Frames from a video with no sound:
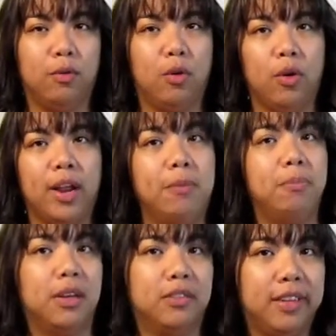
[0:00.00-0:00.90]
for a
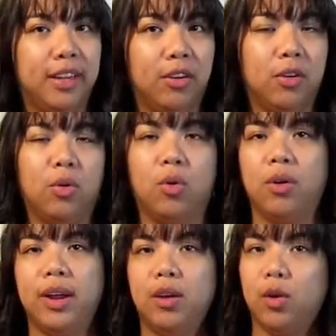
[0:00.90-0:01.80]
bustier
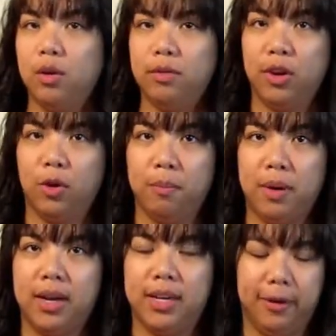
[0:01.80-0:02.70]
or a curvier
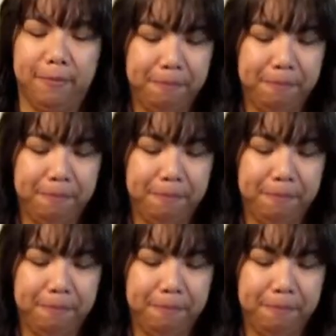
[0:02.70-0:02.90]
body.